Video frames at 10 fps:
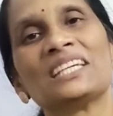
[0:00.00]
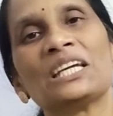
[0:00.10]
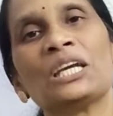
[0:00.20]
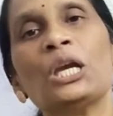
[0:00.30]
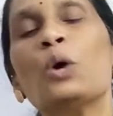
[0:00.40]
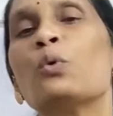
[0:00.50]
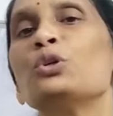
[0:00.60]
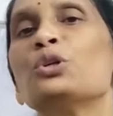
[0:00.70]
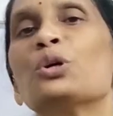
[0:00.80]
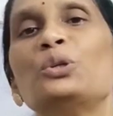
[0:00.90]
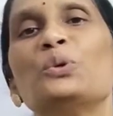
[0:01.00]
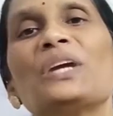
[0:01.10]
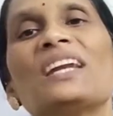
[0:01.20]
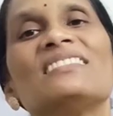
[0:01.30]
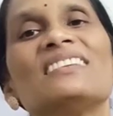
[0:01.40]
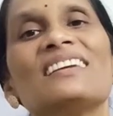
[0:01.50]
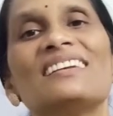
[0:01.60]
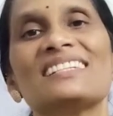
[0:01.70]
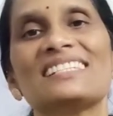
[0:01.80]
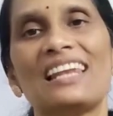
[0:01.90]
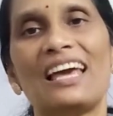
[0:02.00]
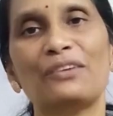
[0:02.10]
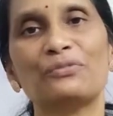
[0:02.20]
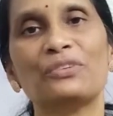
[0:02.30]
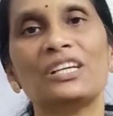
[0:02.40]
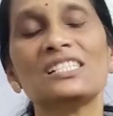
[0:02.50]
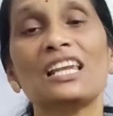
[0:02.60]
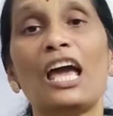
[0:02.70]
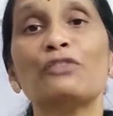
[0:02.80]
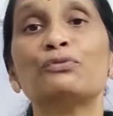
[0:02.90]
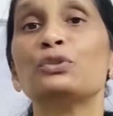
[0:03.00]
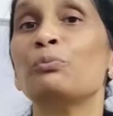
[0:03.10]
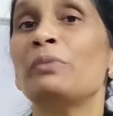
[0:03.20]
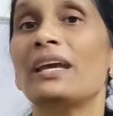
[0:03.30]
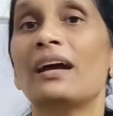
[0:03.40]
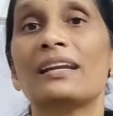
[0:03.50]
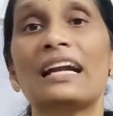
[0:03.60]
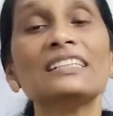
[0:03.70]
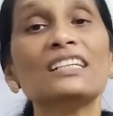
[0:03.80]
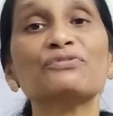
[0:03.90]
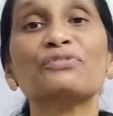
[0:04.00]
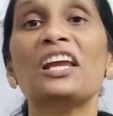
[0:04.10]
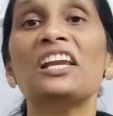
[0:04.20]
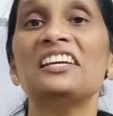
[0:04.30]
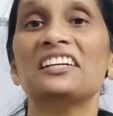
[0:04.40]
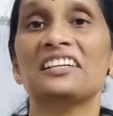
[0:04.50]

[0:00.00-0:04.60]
he could not do anything in his life would be an utter failure.